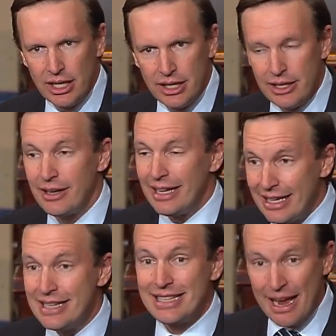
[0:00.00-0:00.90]
There
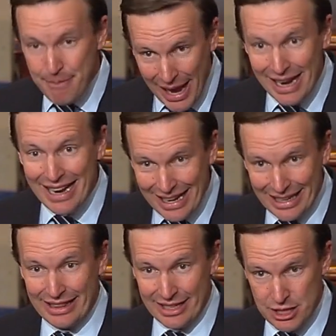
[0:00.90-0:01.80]
is a mandate
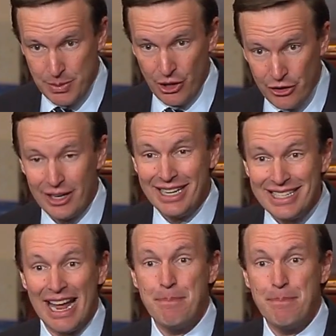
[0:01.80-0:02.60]
in this bill, there is a